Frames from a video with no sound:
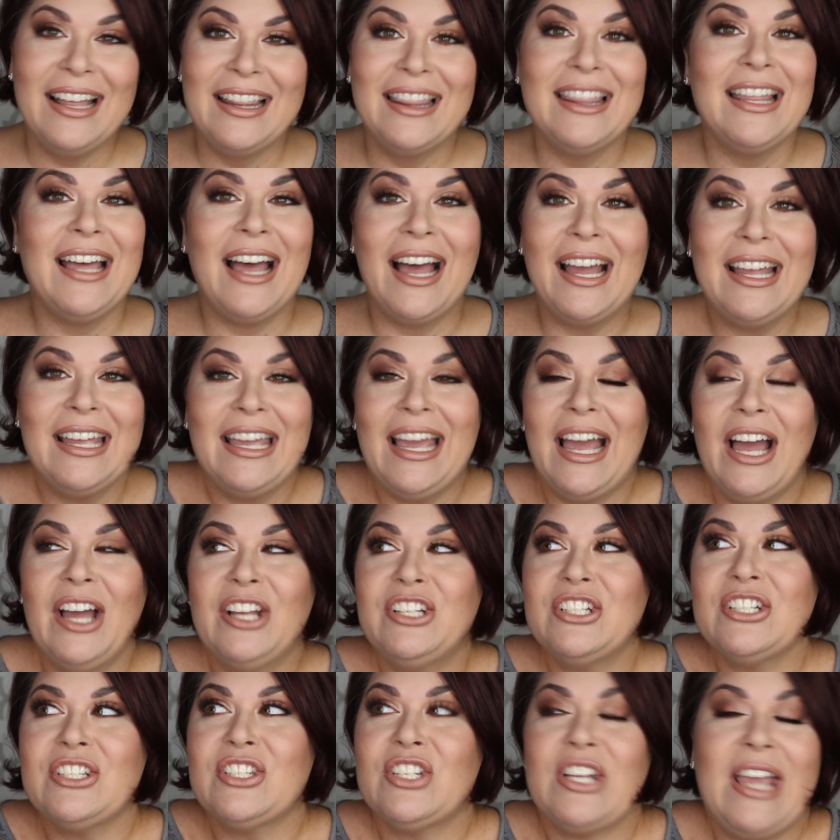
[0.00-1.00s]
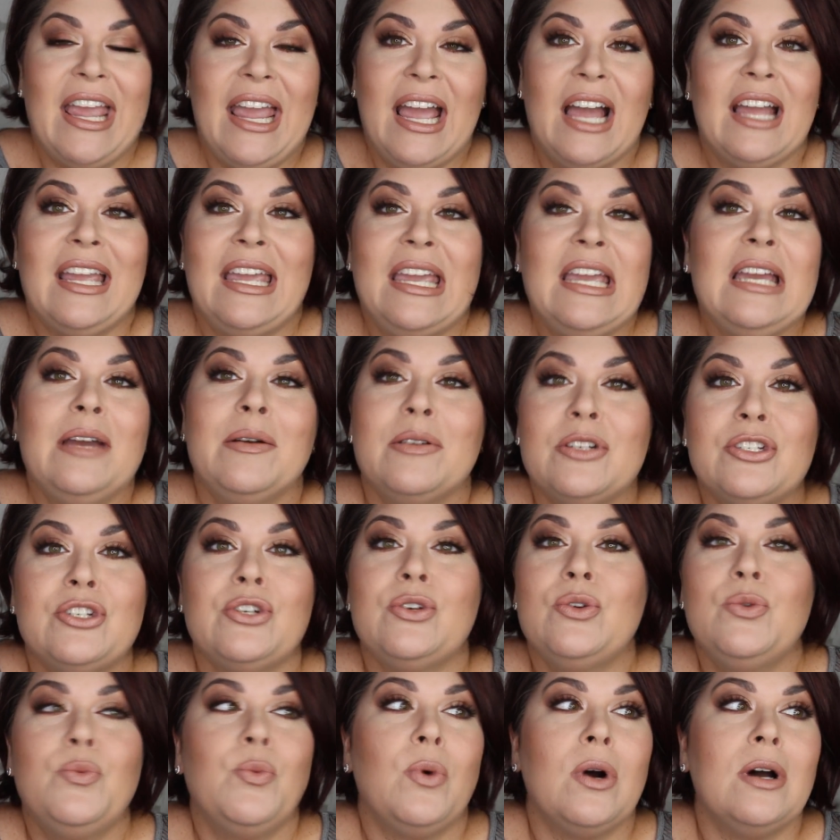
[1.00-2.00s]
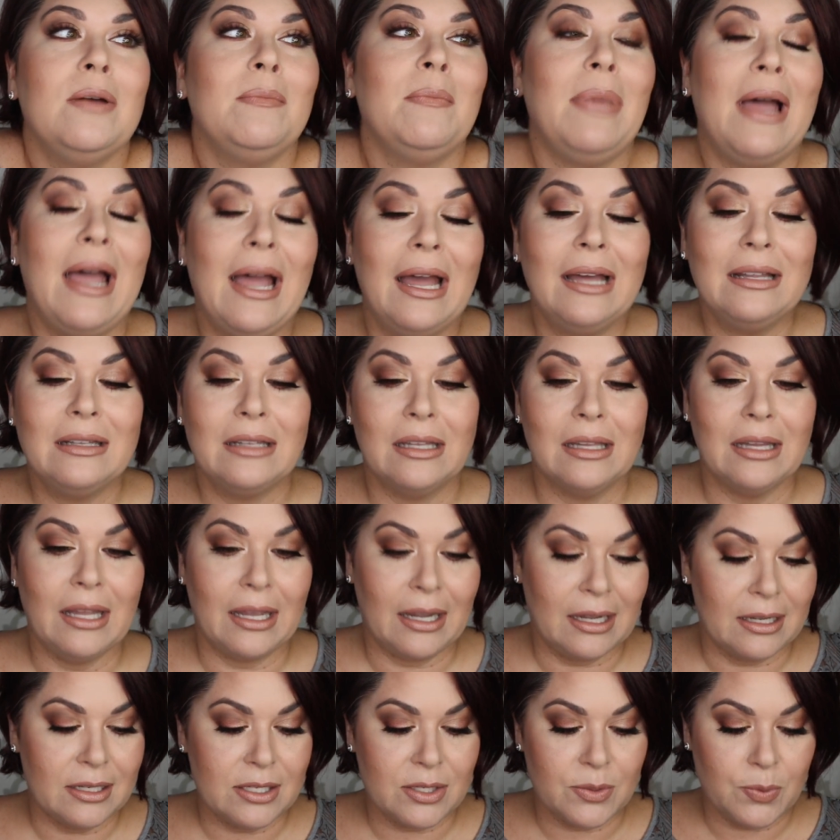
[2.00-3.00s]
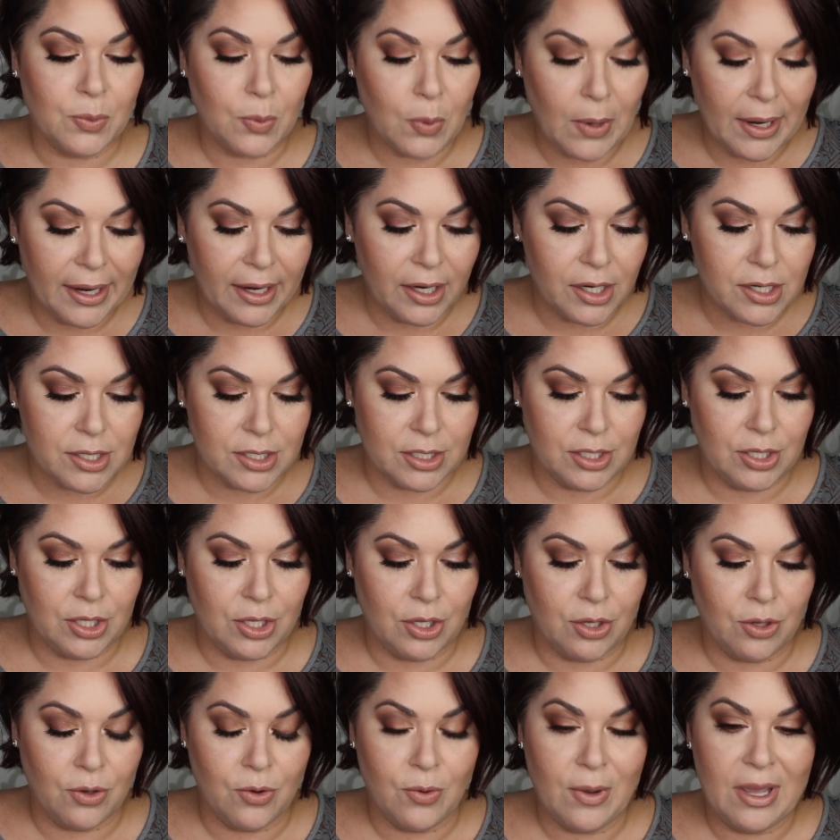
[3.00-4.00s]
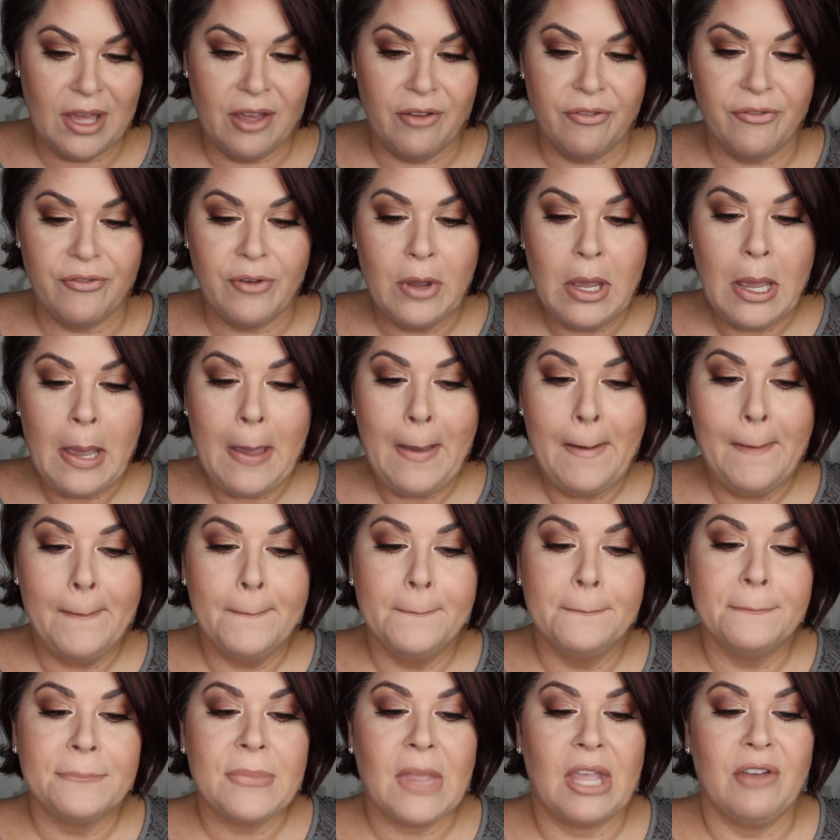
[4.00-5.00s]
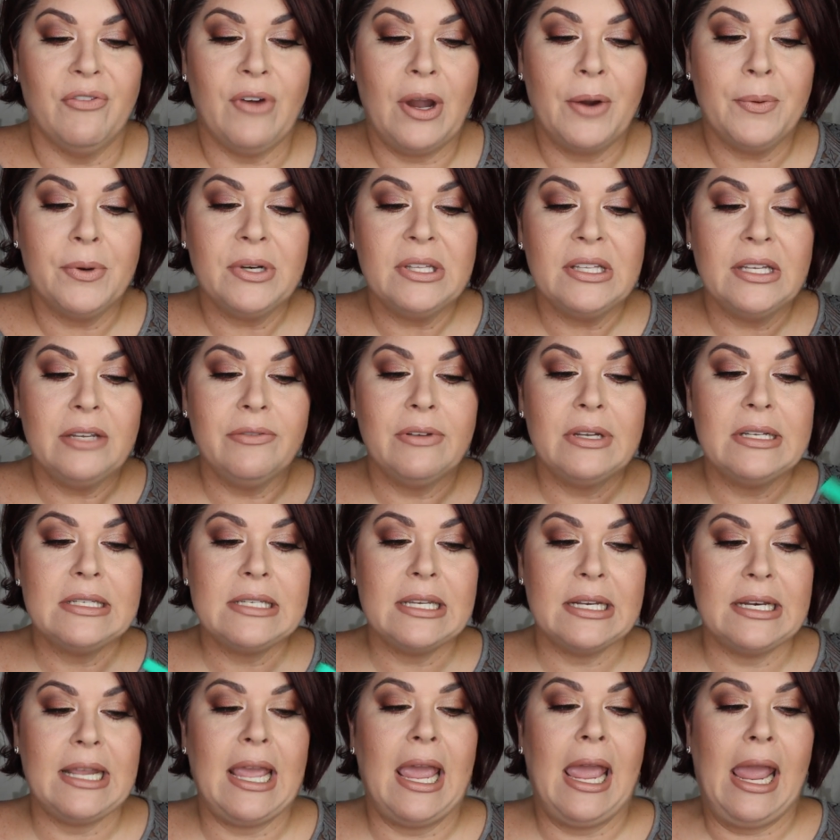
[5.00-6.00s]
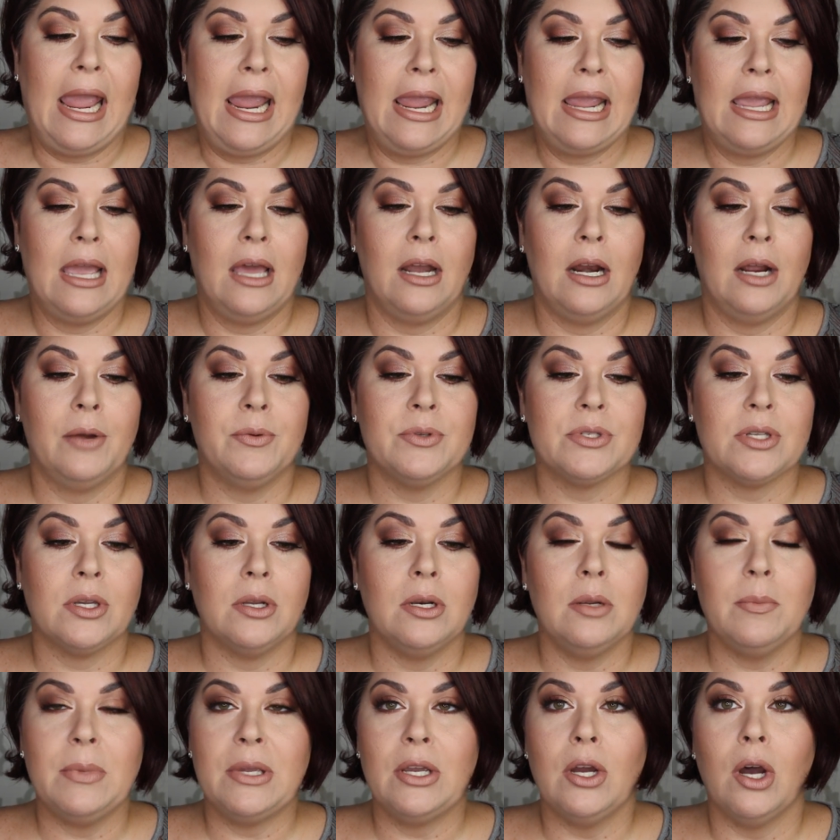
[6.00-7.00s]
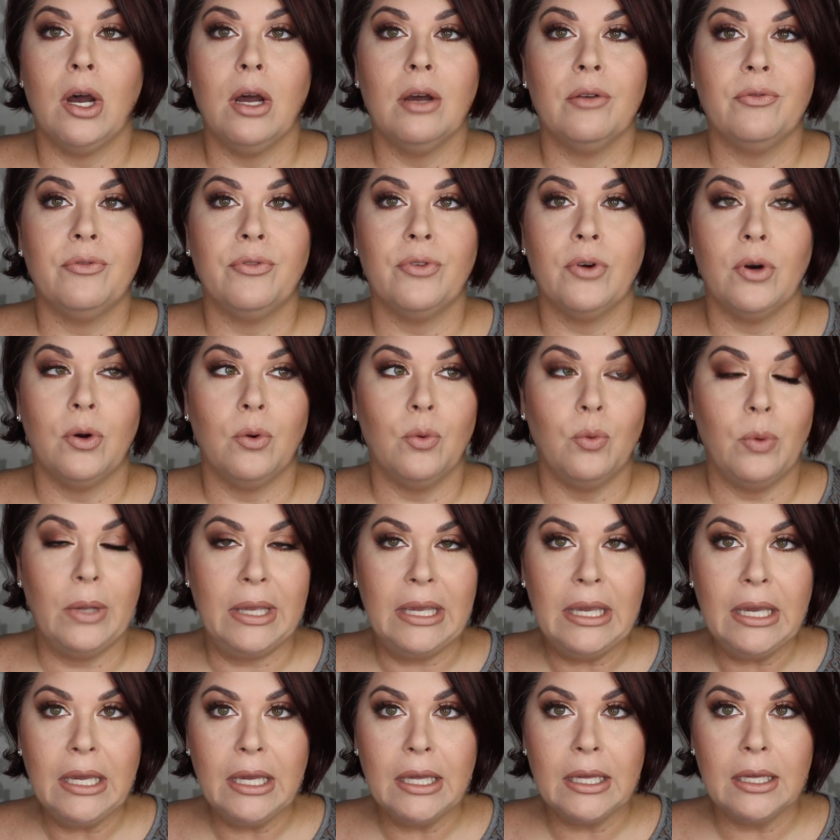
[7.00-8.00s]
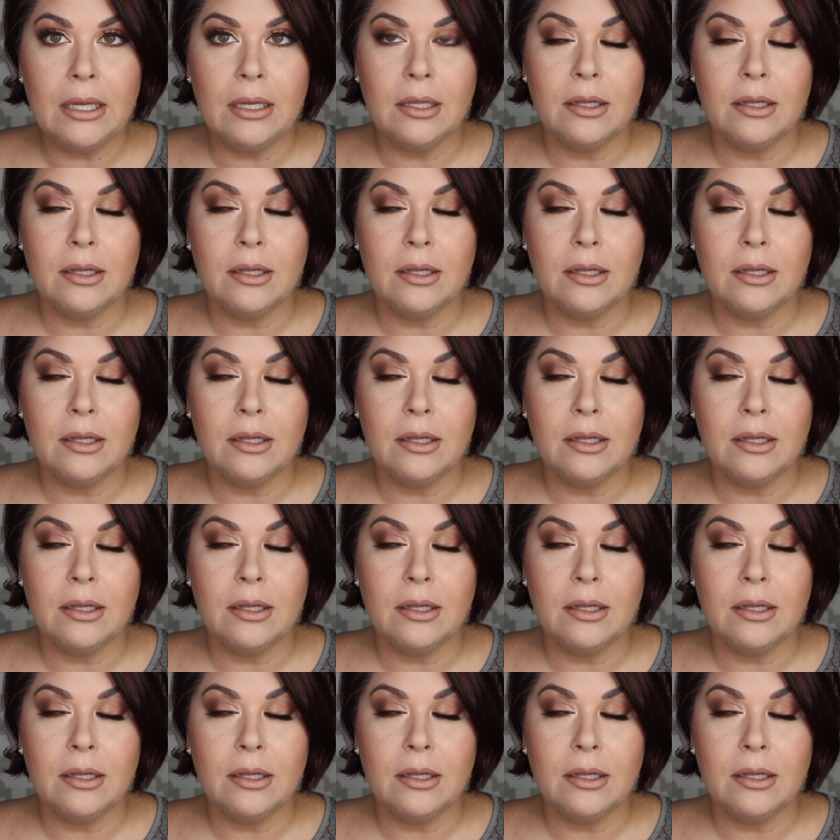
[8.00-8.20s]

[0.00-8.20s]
I just can't do one palette. Like, I swear to you, if I were leaving today and I was going to be gone for a week,